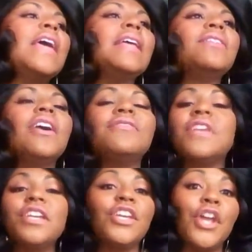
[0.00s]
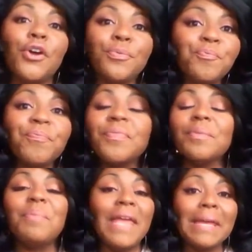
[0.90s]
It loves, you know,
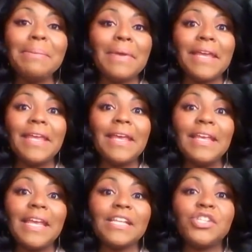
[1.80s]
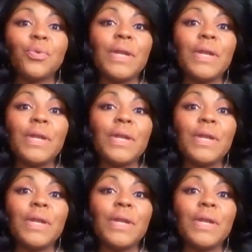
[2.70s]
maybe Cancer,